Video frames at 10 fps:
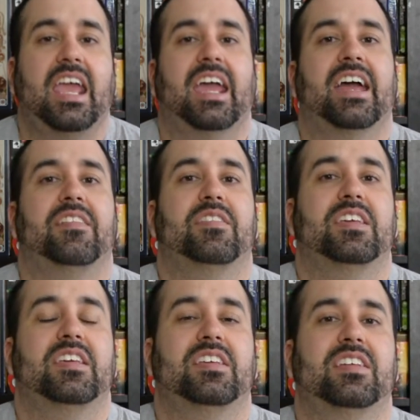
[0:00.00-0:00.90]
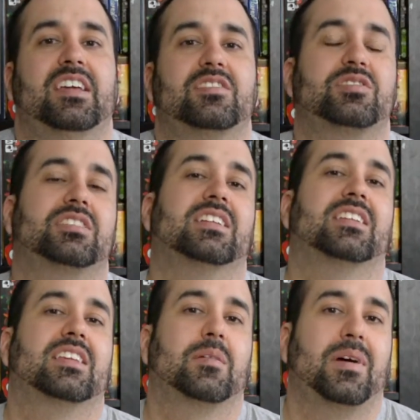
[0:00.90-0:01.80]
And the
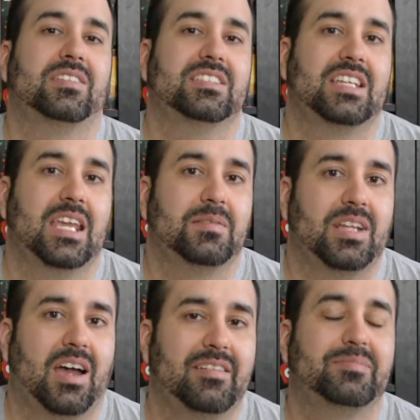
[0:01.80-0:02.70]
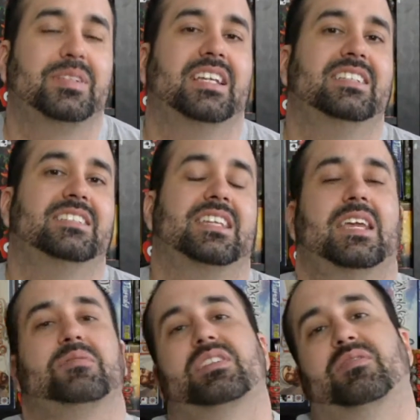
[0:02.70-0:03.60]
interesting thing about this game, now I've played this
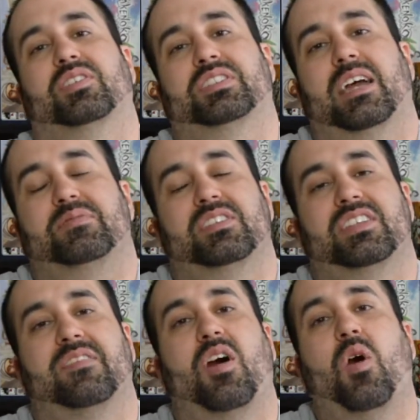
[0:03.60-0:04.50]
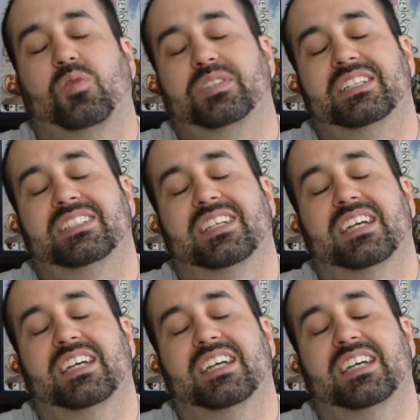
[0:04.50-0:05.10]
game several times since I've owned it.